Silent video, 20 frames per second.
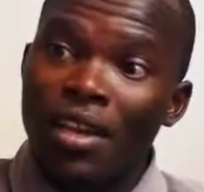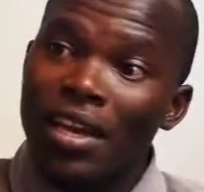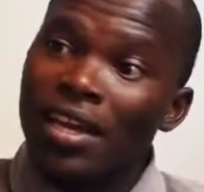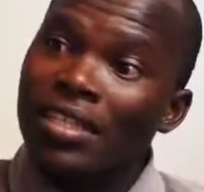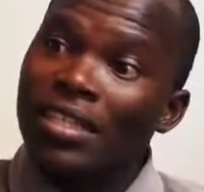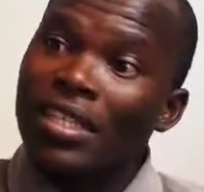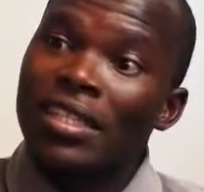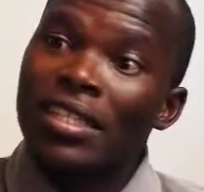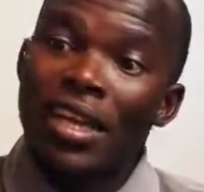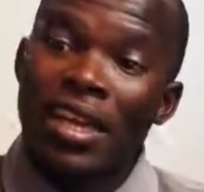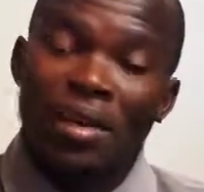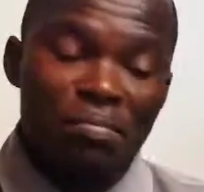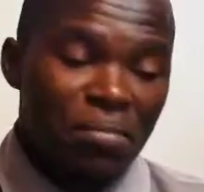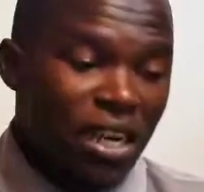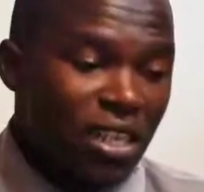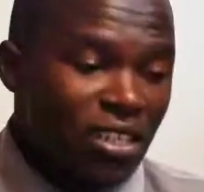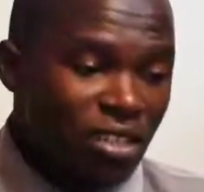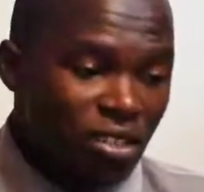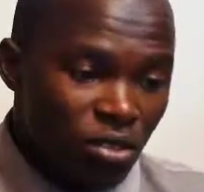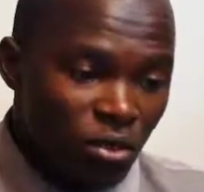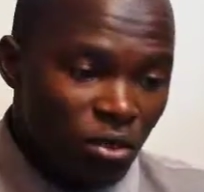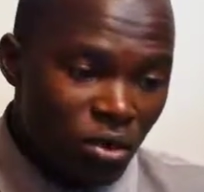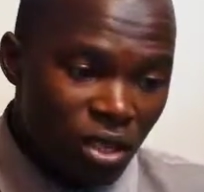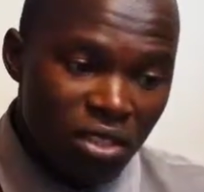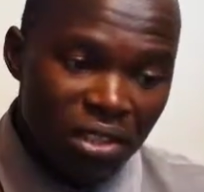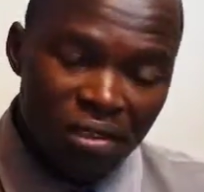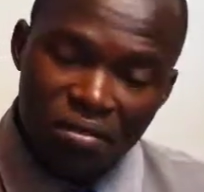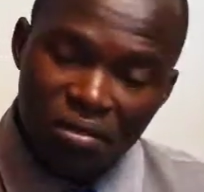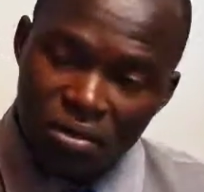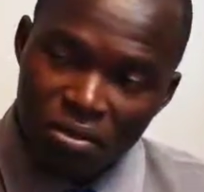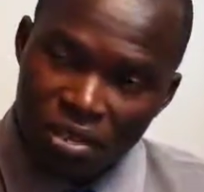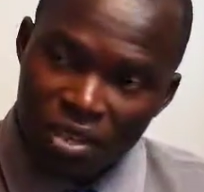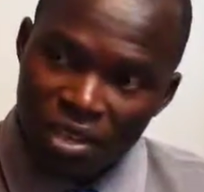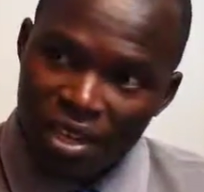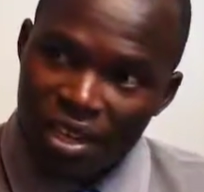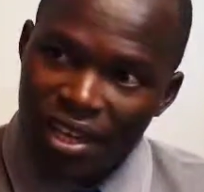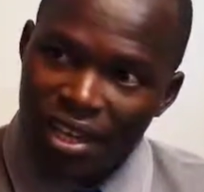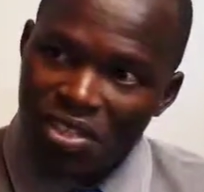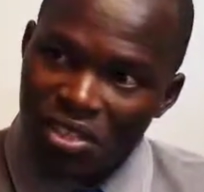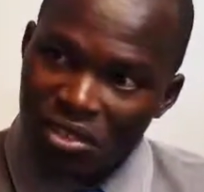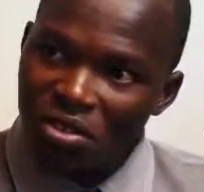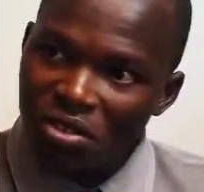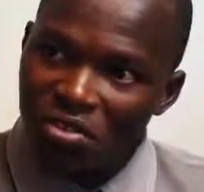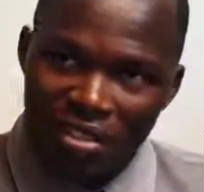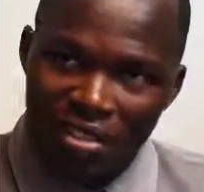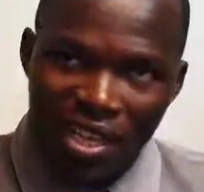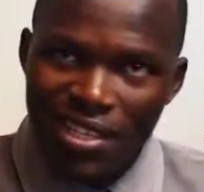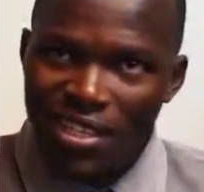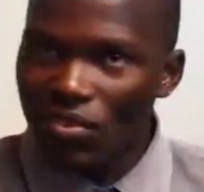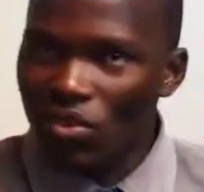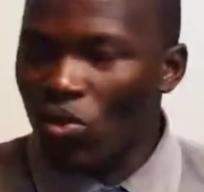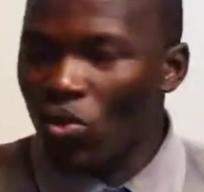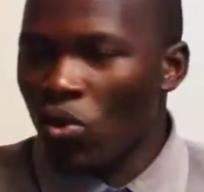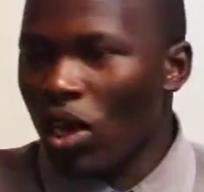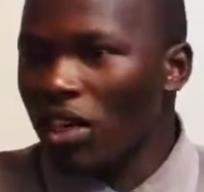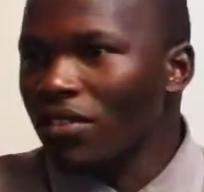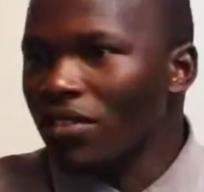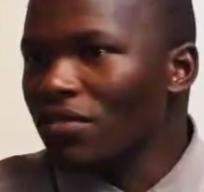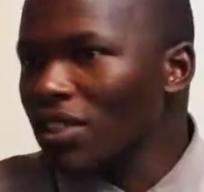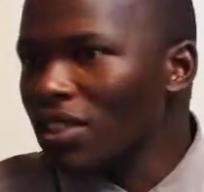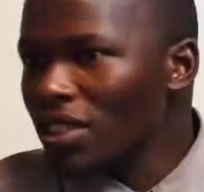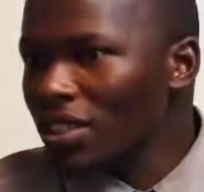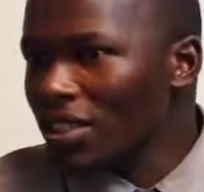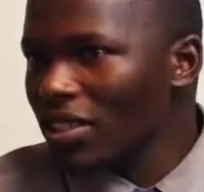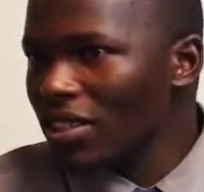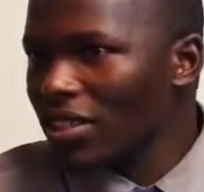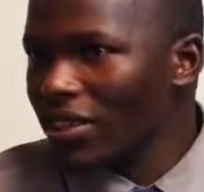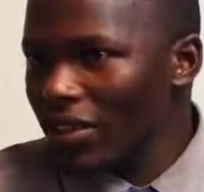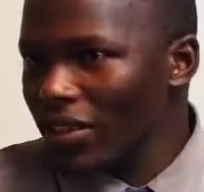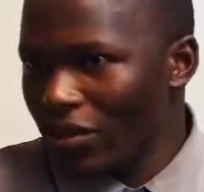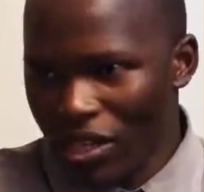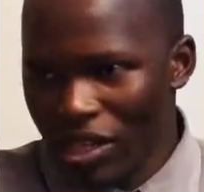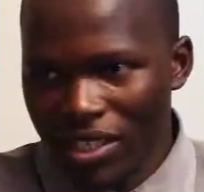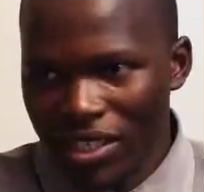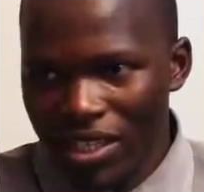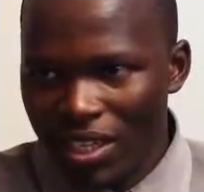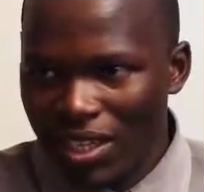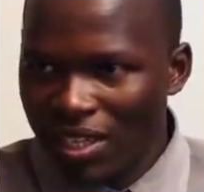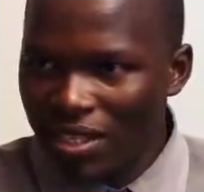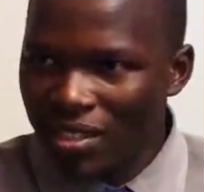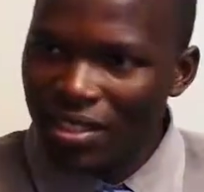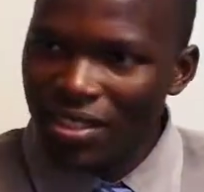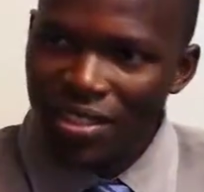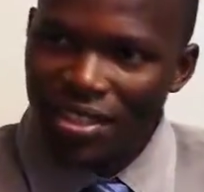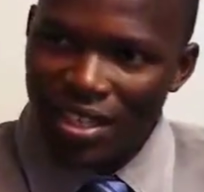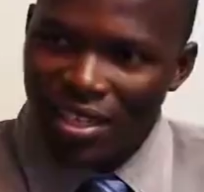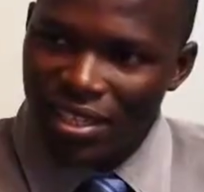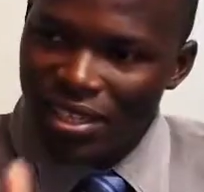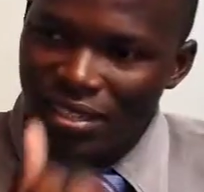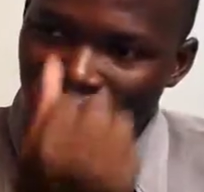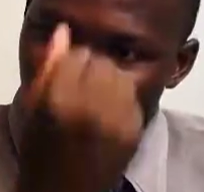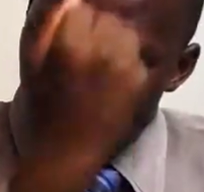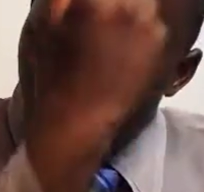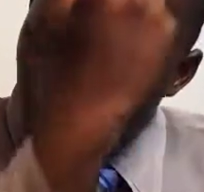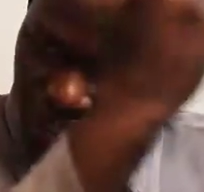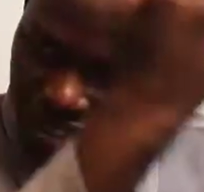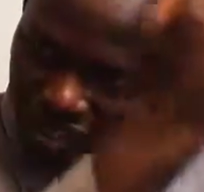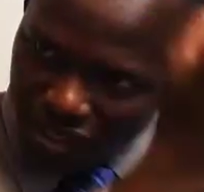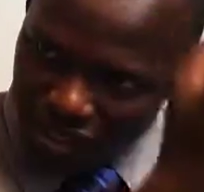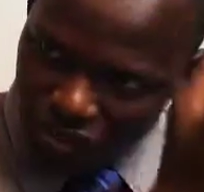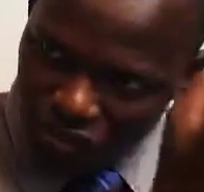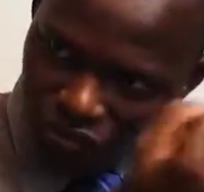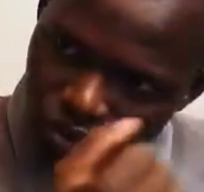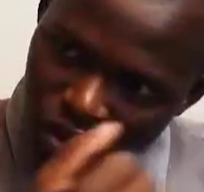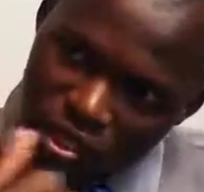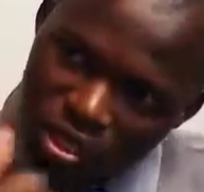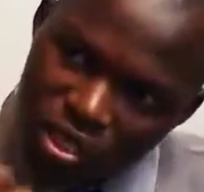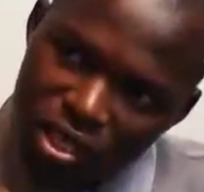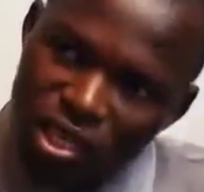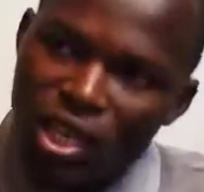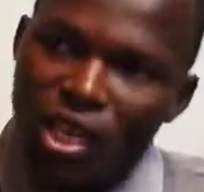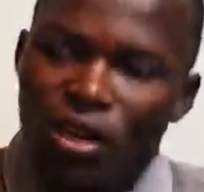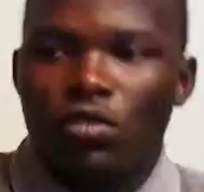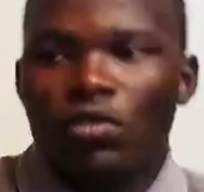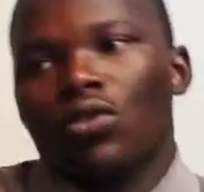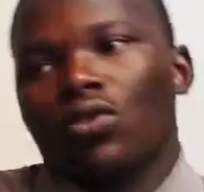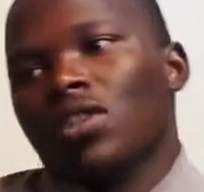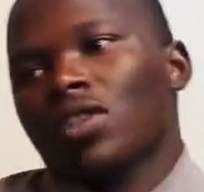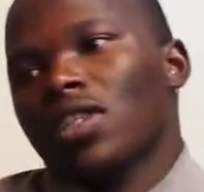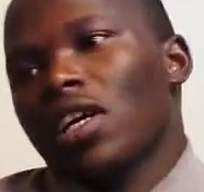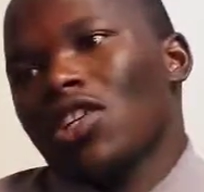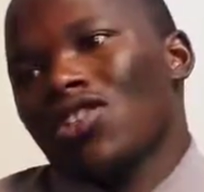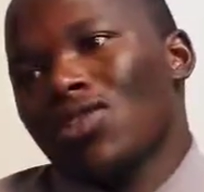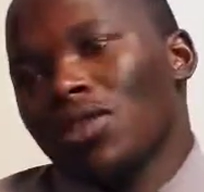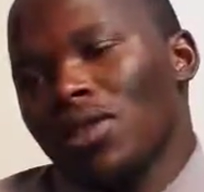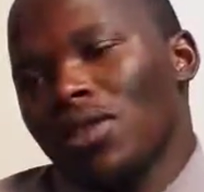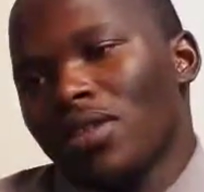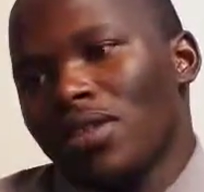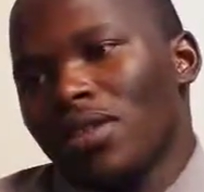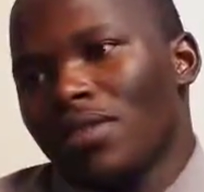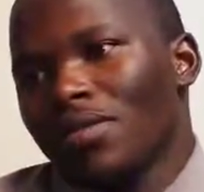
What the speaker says: Let's say they are planning to do it in the field. Instead of just having one feast, we can say let's take 2 feasts of what? Of your starch.